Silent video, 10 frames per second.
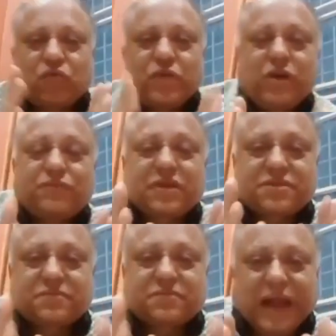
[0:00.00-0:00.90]
to first
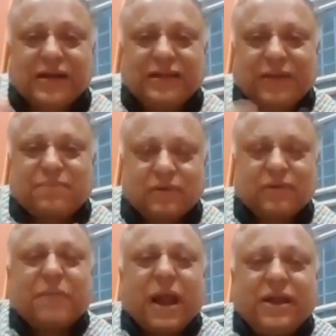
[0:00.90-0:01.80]
battle the
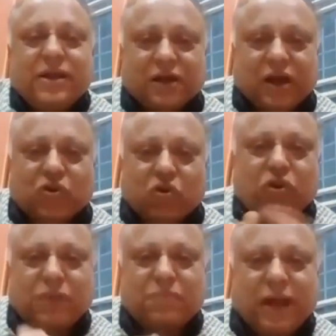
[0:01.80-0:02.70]
mind, control
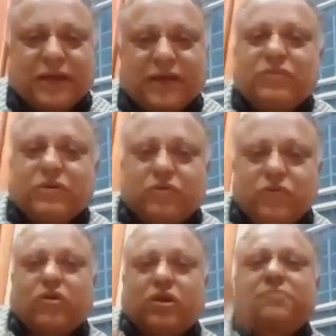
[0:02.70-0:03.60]
the mind, then we can
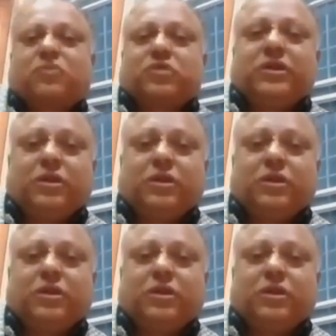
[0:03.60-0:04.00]
only proceed.